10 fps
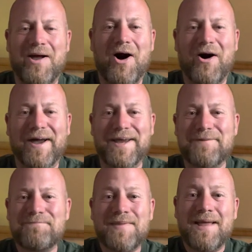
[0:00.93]
Hi,
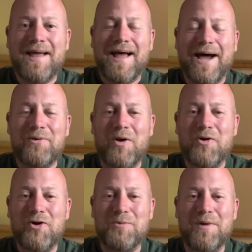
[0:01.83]
and
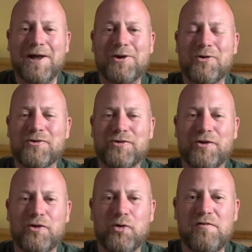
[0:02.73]
welcome along to
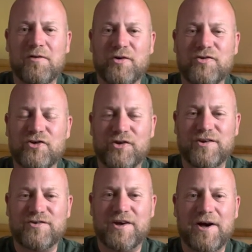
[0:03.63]
the North Lodge
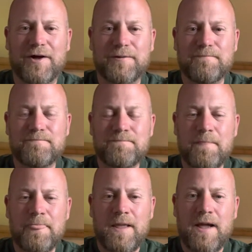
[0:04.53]
Cottage Garden.
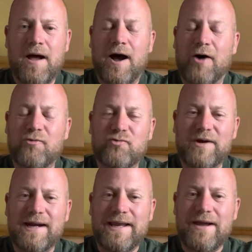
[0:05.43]
A
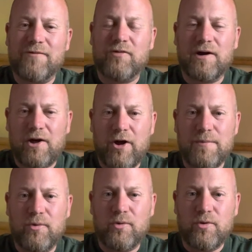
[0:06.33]
really
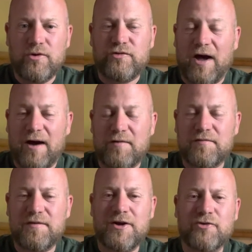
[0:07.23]
reliable,
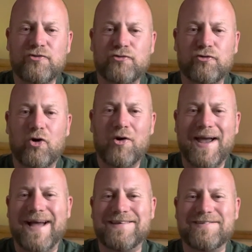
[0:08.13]
tough, strong
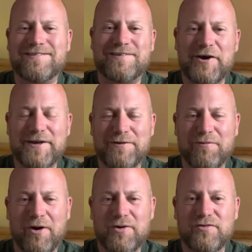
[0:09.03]
and sturdy
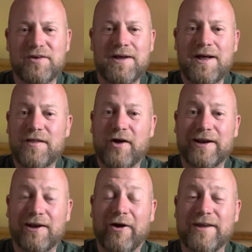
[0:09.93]
rose that
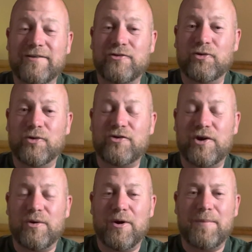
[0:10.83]
I'd like to talk to
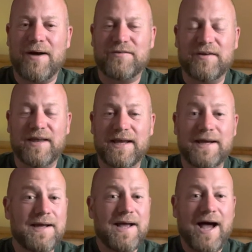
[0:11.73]
you about today,
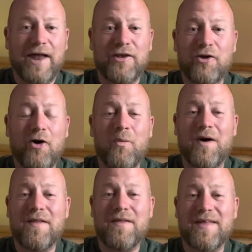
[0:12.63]
and not
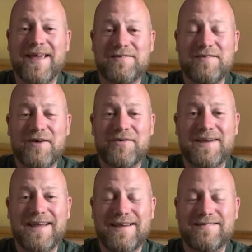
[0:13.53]
one that is very
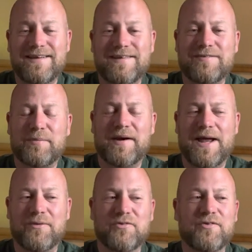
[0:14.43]
easy to
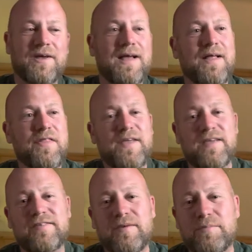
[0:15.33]
pronounce.
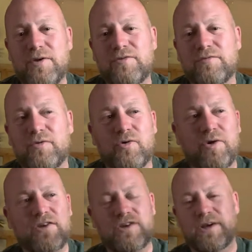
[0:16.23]
This beautiful
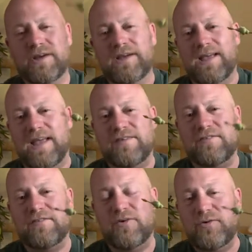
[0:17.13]
creature is
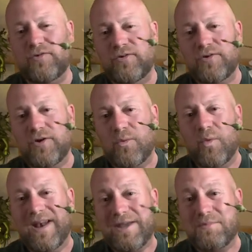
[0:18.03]
Susan
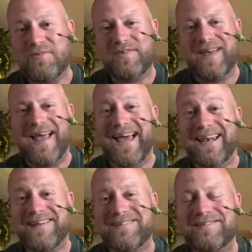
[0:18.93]
Williams
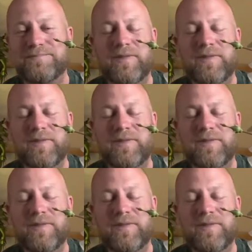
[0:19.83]
Ellis.